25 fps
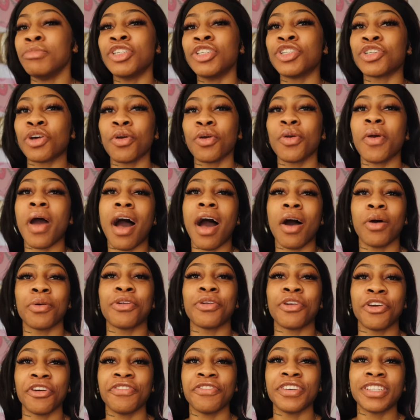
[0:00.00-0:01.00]
me show you how
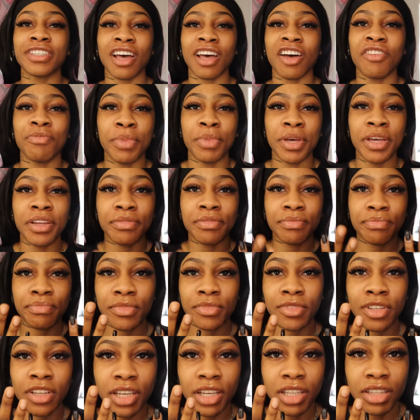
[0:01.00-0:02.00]
nervous I've been.
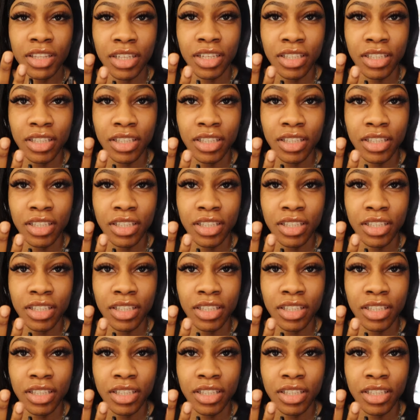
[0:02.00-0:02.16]
Look at